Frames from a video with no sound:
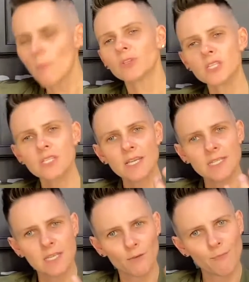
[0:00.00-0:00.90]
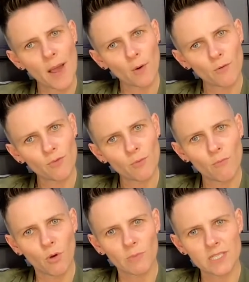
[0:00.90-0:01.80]
But this idea of powerful
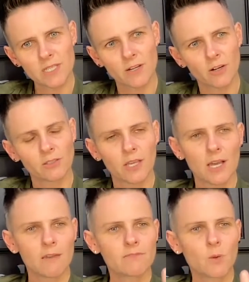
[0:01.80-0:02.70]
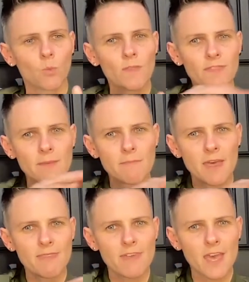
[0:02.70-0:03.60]
moments in our lives and what they
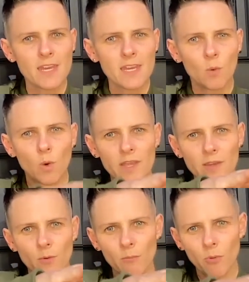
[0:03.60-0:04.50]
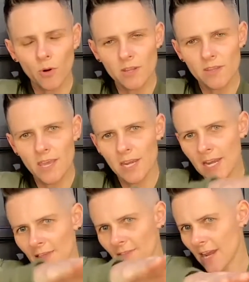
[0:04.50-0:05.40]
meant then and why they were important then, and